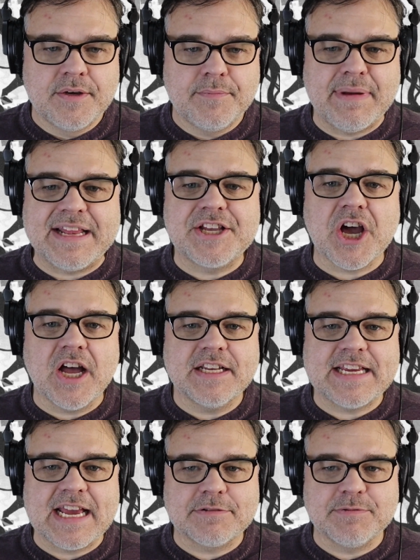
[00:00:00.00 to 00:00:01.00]
made
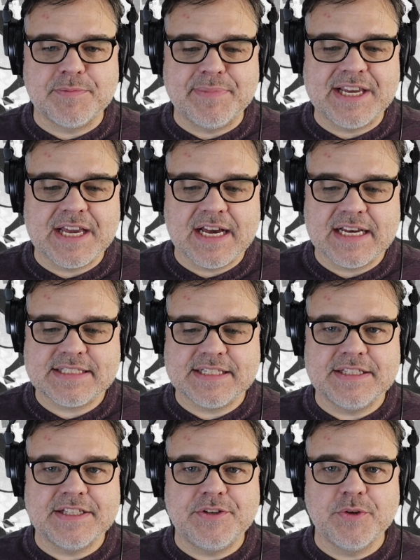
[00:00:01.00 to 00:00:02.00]
contact with Mikasa,
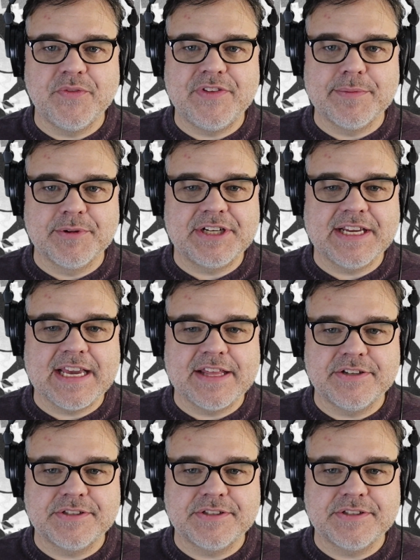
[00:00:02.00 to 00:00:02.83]
and the two of them are together.